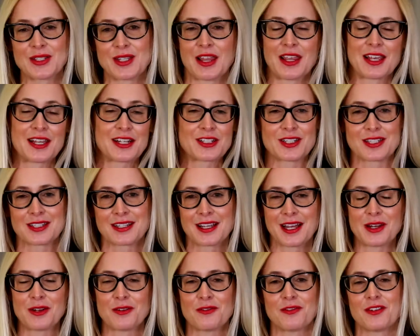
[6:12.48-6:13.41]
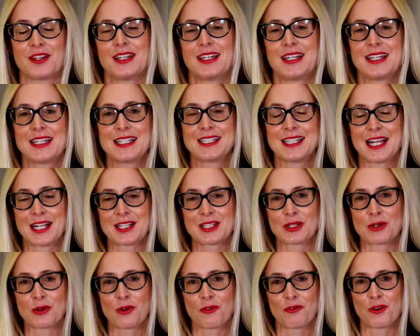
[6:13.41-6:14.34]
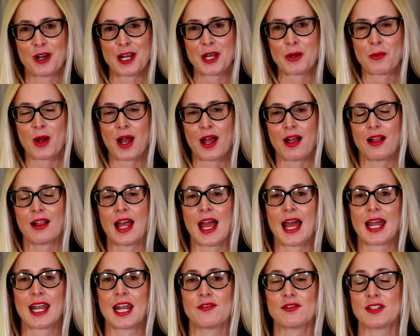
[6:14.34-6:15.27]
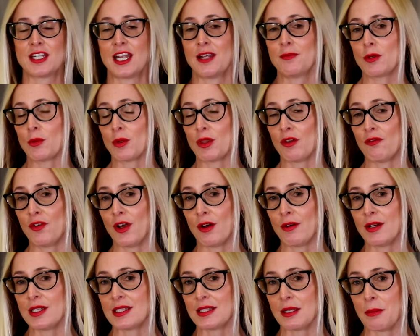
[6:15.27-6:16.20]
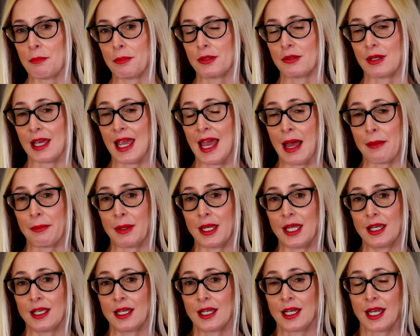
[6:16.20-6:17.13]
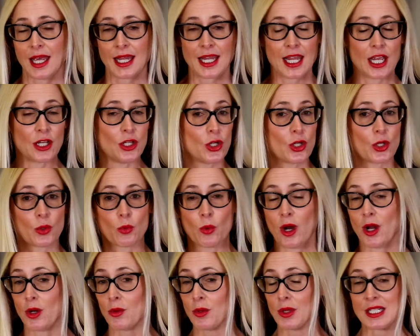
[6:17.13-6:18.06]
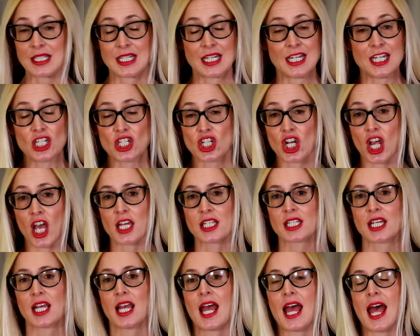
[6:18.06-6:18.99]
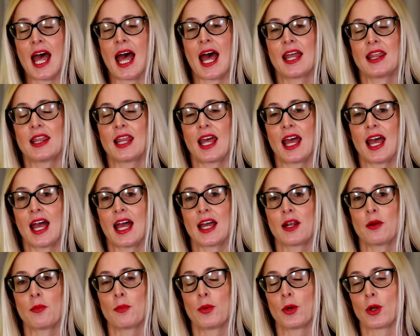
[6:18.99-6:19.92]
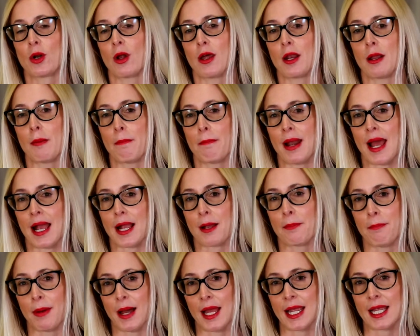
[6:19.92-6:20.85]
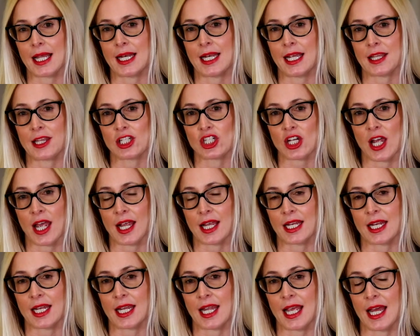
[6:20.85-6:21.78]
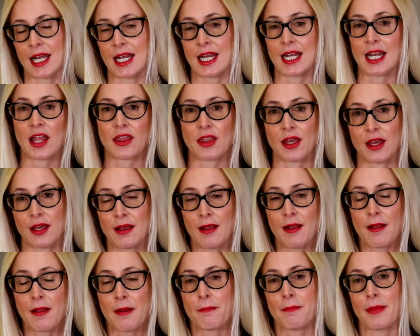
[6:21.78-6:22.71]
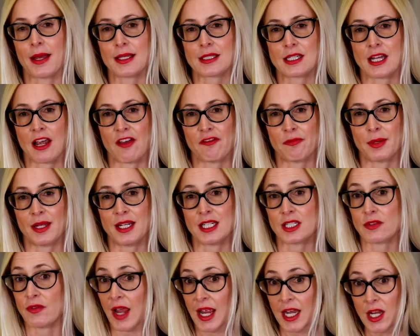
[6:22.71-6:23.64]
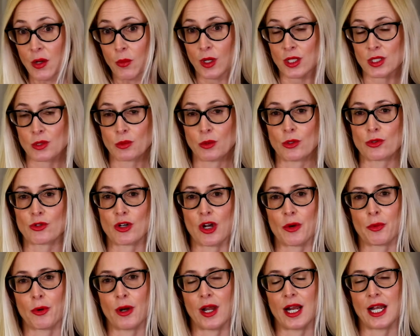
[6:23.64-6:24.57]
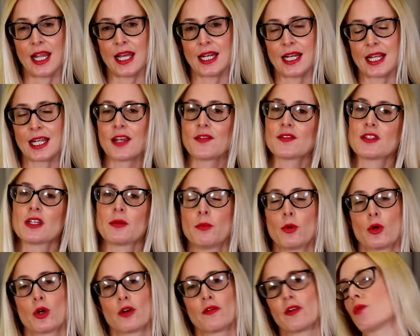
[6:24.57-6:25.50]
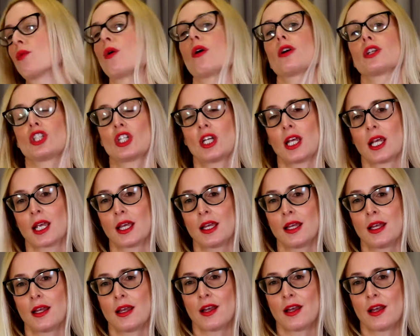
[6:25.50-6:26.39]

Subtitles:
because I think it just kind of sets it off really well. And I've teamed it with a very simple cami. Again, you could wear it with a t-shirt and then put on a black biker leather jacket. Again, another must-have piece for anyone's wardrobe really, and it gives it more of a rock chic